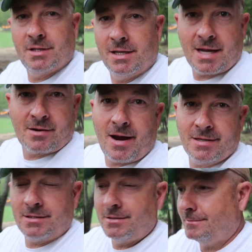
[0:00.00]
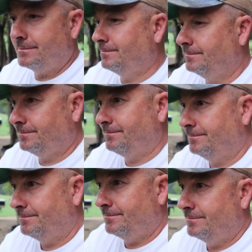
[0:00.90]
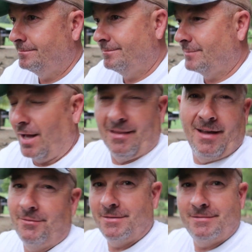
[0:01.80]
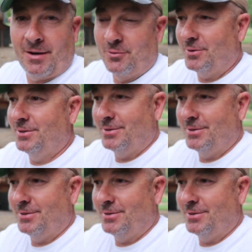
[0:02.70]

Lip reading: Isn't that crazy? I love it. I really do.